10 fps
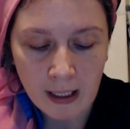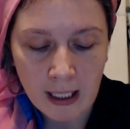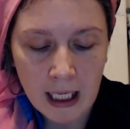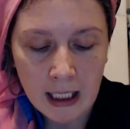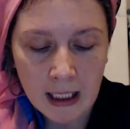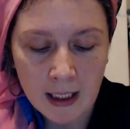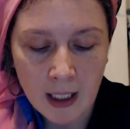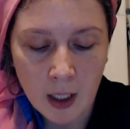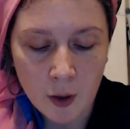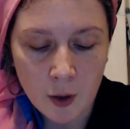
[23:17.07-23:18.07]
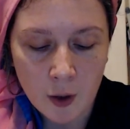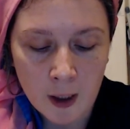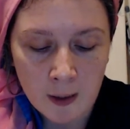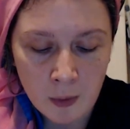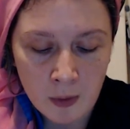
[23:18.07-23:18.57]
such as
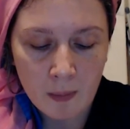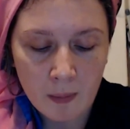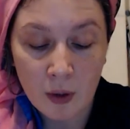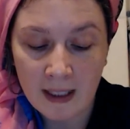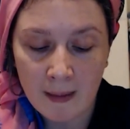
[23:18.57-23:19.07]
Buddhism